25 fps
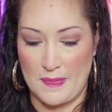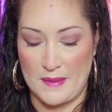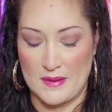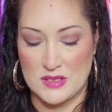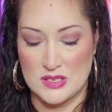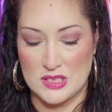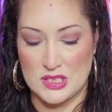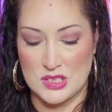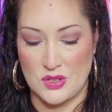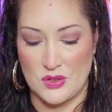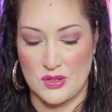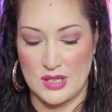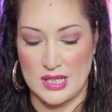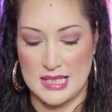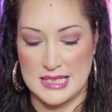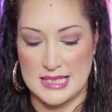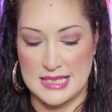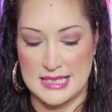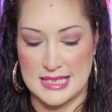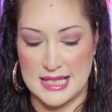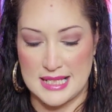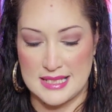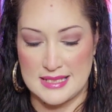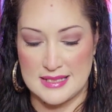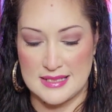So it
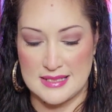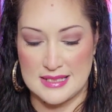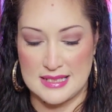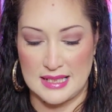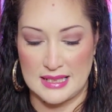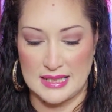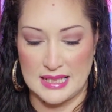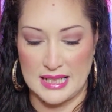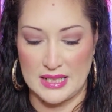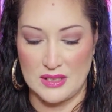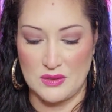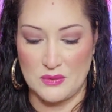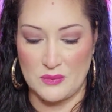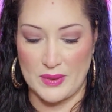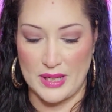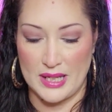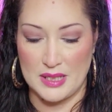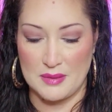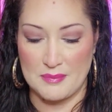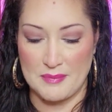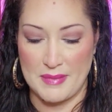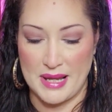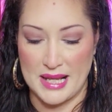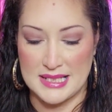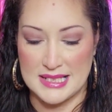says it's a
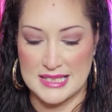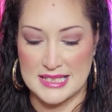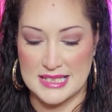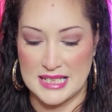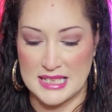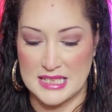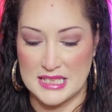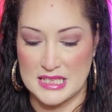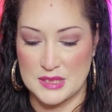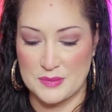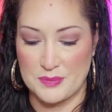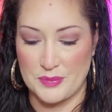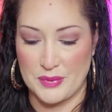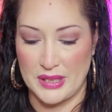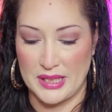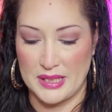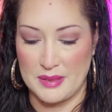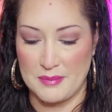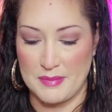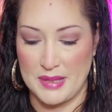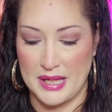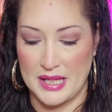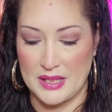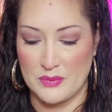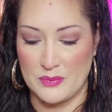lightweight matte setting spray
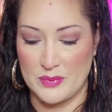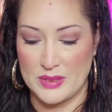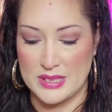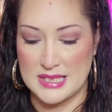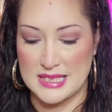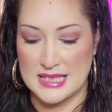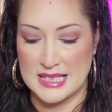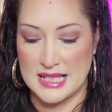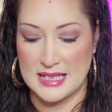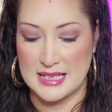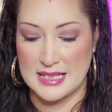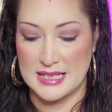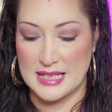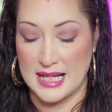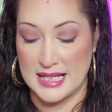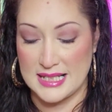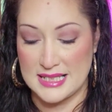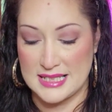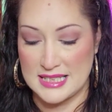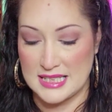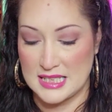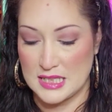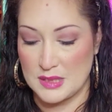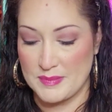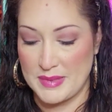made with
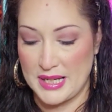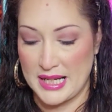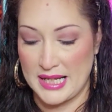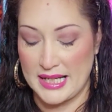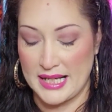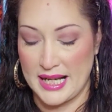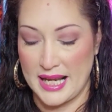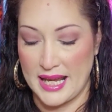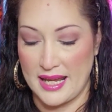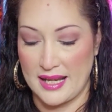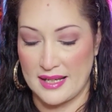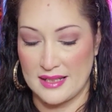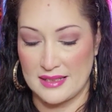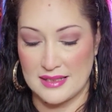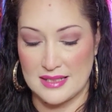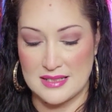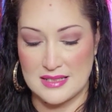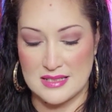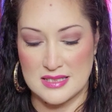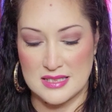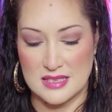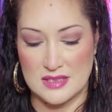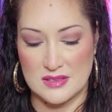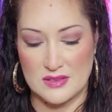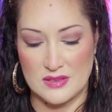niacinamide and
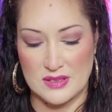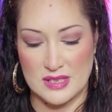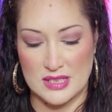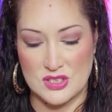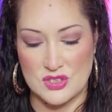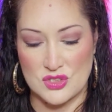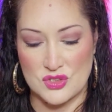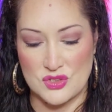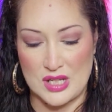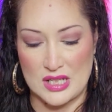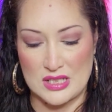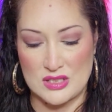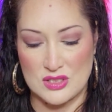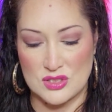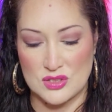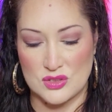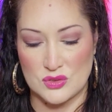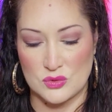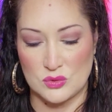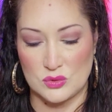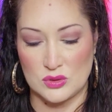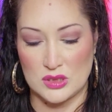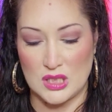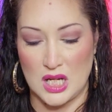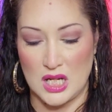lentil extract to
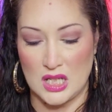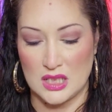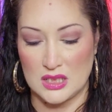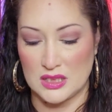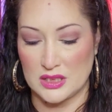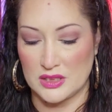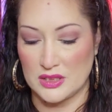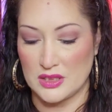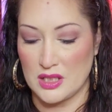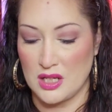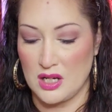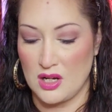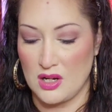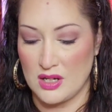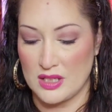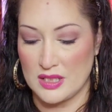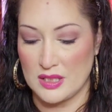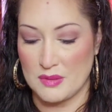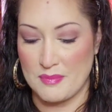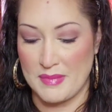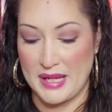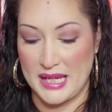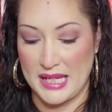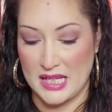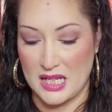lock
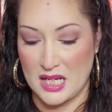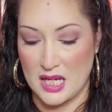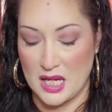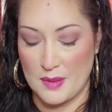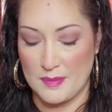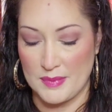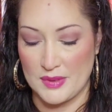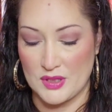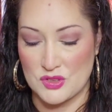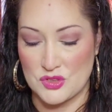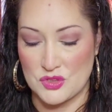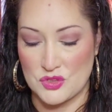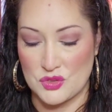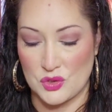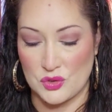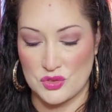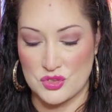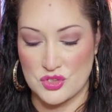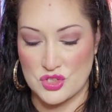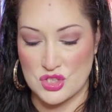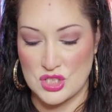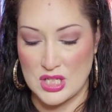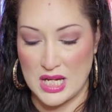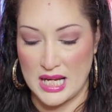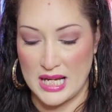on makeup, control
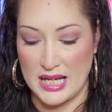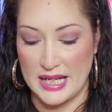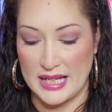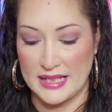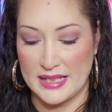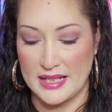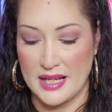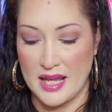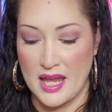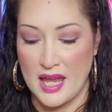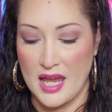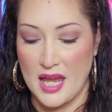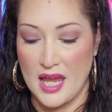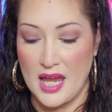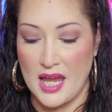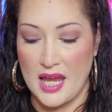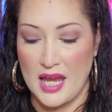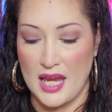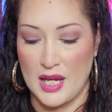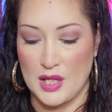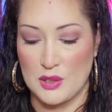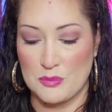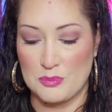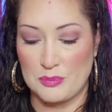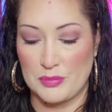shine,
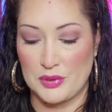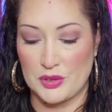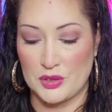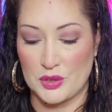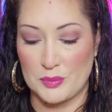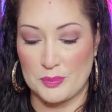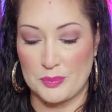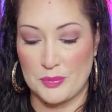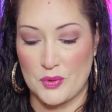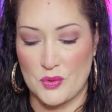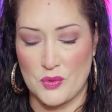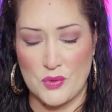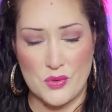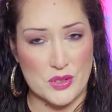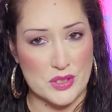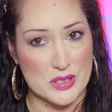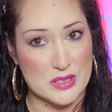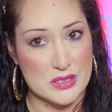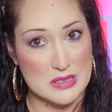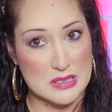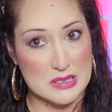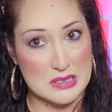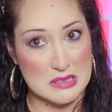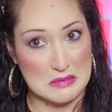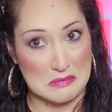and blur
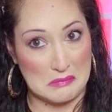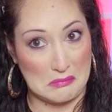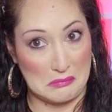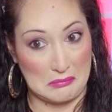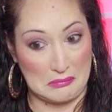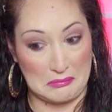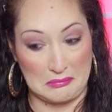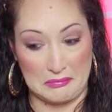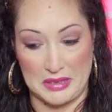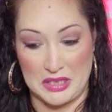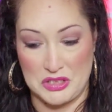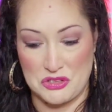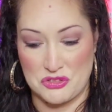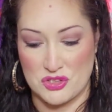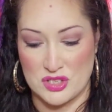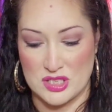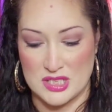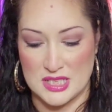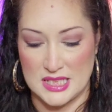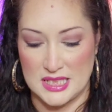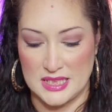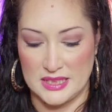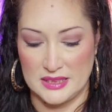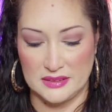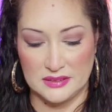pores.
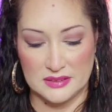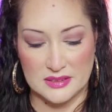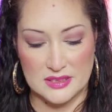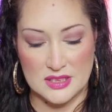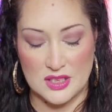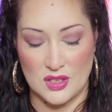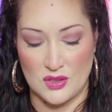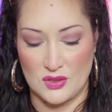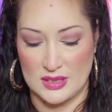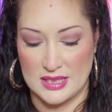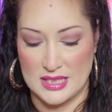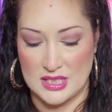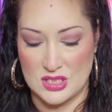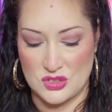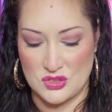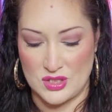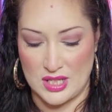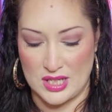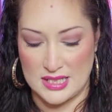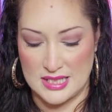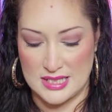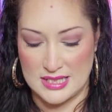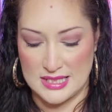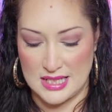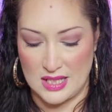Interesting. So let's try
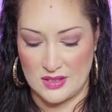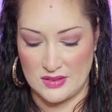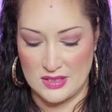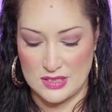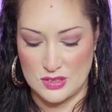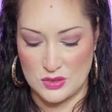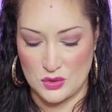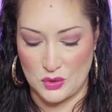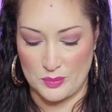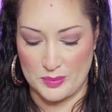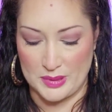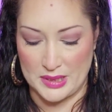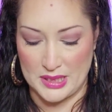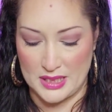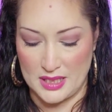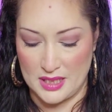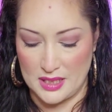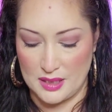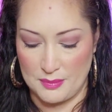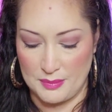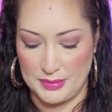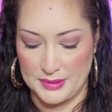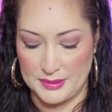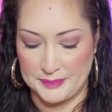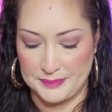this out. Let's open it
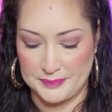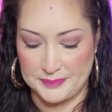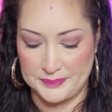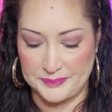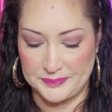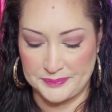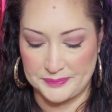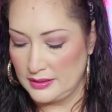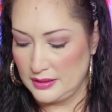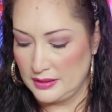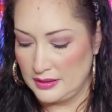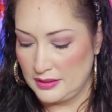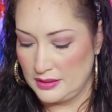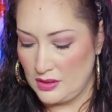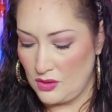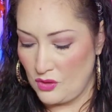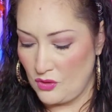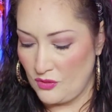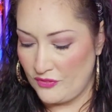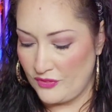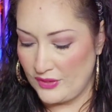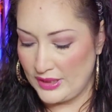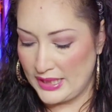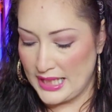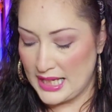up.
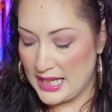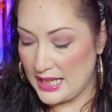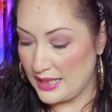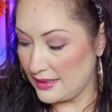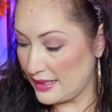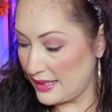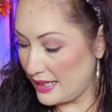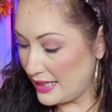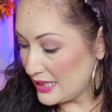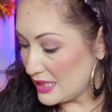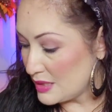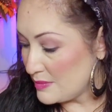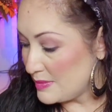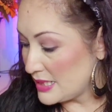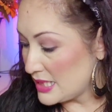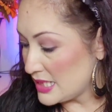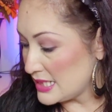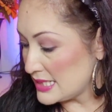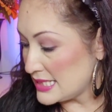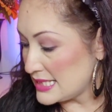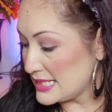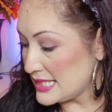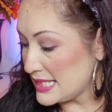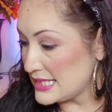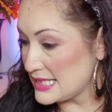Hopefully I like it because
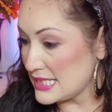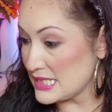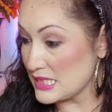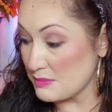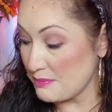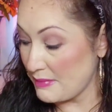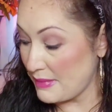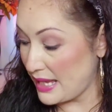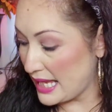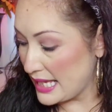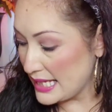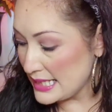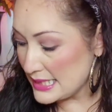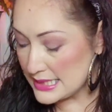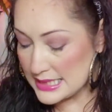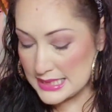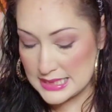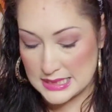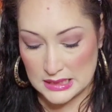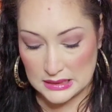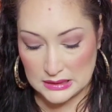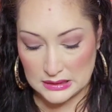it says it's matte.